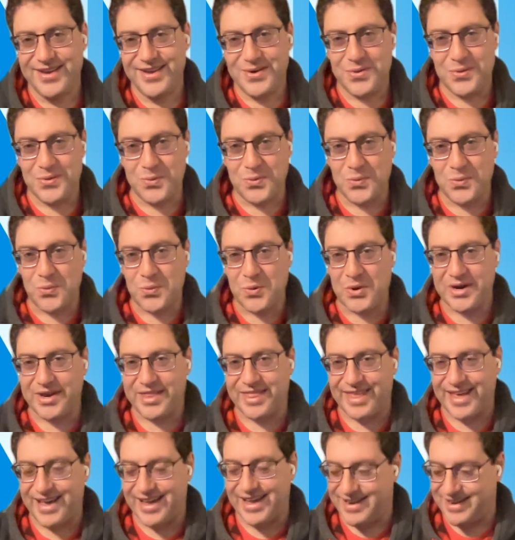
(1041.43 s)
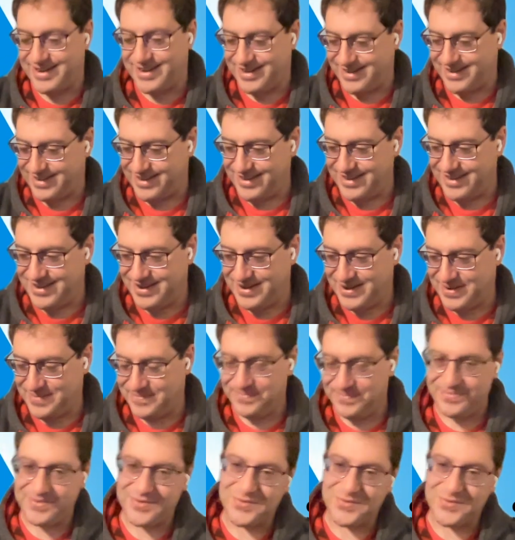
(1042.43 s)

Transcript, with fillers: what that um,